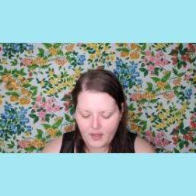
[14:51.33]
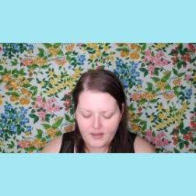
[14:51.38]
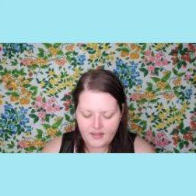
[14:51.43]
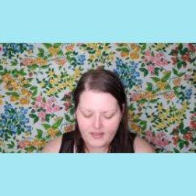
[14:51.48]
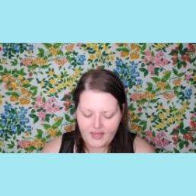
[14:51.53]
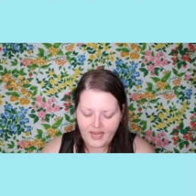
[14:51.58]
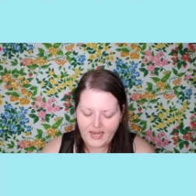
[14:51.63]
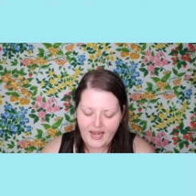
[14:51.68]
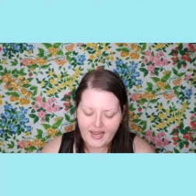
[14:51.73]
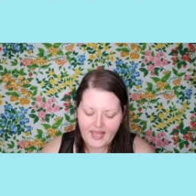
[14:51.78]

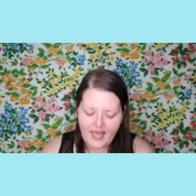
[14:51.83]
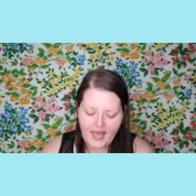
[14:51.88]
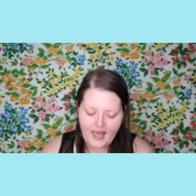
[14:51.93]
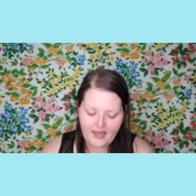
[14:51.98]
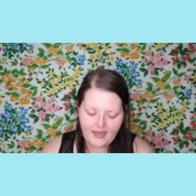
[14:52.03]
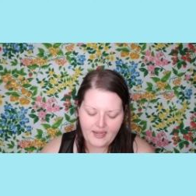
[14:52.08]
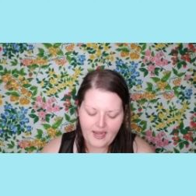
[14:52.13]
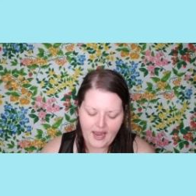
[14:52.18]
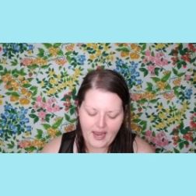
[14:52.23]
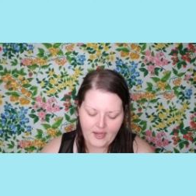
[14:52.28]
Then I got
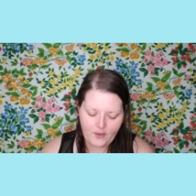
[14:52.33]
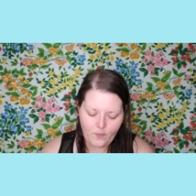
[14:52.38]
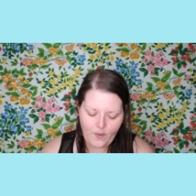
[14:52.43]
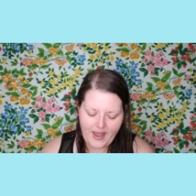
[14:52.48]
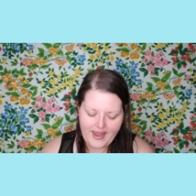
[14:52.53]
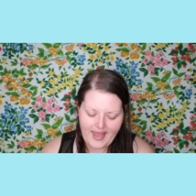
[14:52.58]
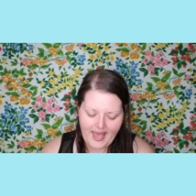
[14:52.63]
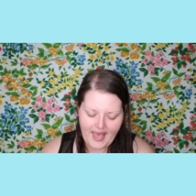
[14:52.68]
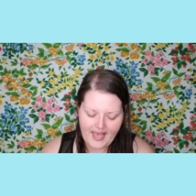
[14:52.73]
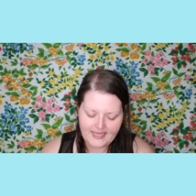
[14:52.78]
an
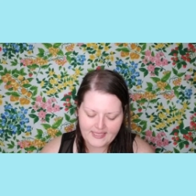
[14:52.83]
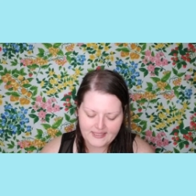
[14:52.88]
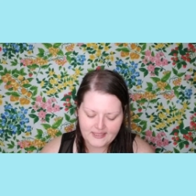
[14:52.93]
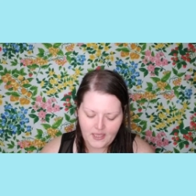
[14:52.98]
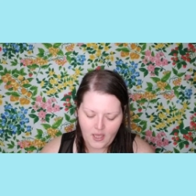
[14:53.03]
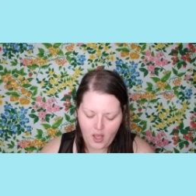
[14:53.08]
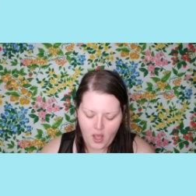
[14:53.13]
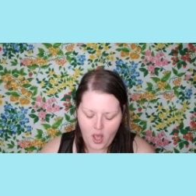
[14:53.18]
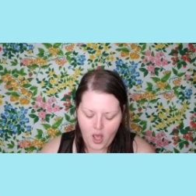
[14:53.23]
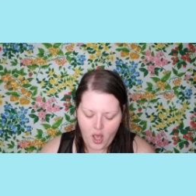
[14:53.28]
NYX
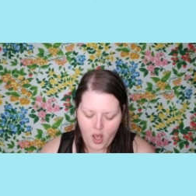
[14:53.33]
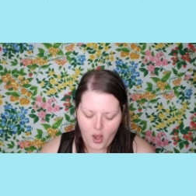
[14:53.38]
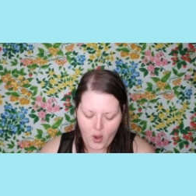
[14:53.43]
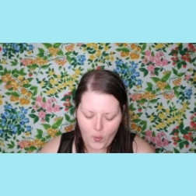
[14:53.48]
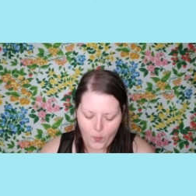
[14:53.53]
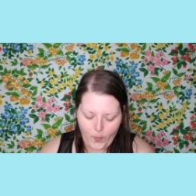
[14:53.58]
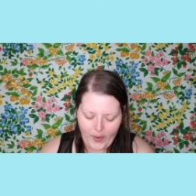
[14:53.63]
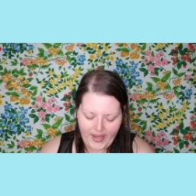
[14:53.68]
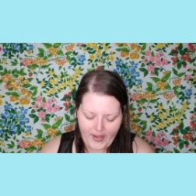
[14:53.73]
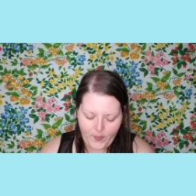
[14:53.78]

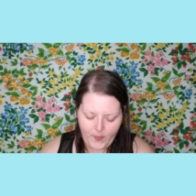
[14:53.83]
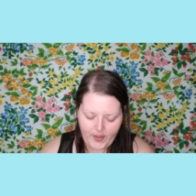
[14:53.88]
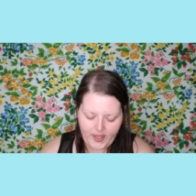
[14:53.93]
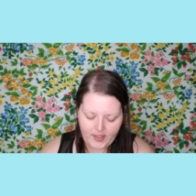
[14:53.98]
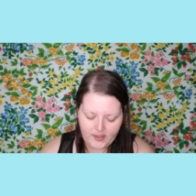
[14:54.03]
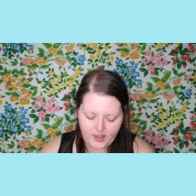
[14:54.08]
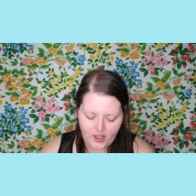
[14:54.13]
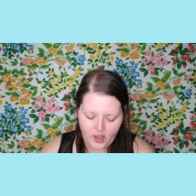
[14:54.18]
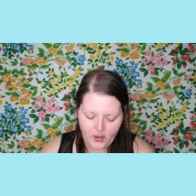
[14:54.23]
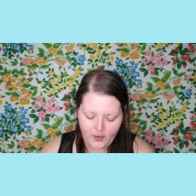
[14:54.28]
Away We
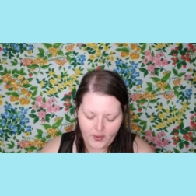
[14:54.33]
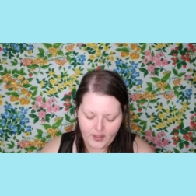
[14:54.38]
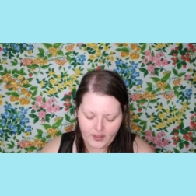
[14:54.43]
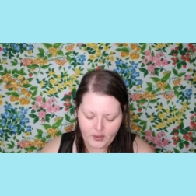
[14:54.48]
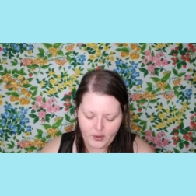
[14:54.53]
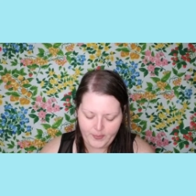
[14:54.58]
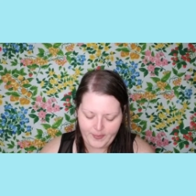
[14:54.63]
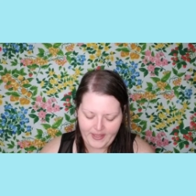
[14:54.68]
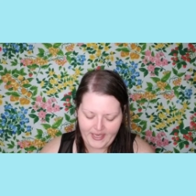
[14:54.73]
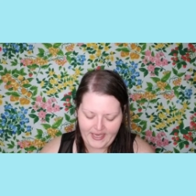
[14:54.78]
Glow
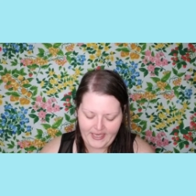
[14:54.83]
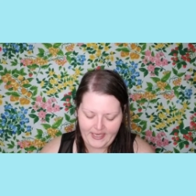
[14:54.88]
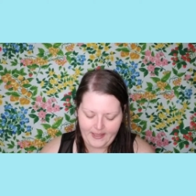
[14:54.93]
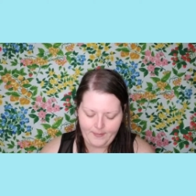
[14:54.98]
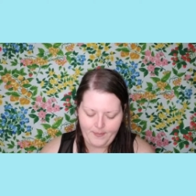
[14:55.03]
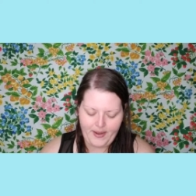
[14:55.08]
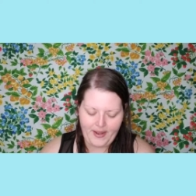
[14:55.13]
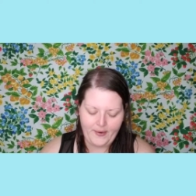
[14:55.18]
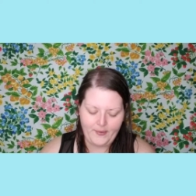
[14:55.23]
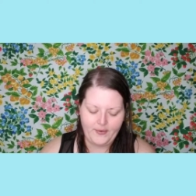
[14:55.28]
Illuminating
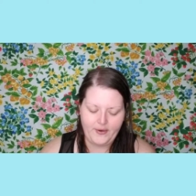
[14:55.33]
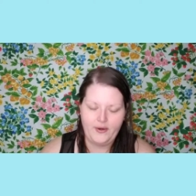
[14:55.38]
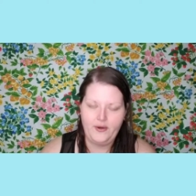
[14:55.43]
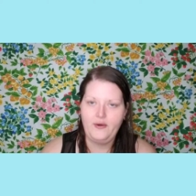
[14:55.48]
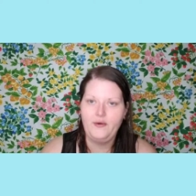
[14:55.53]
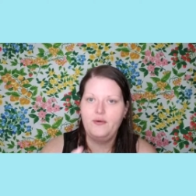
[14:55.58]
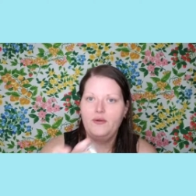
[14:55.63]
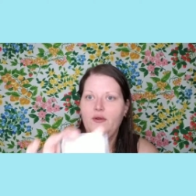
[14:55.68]
Powder.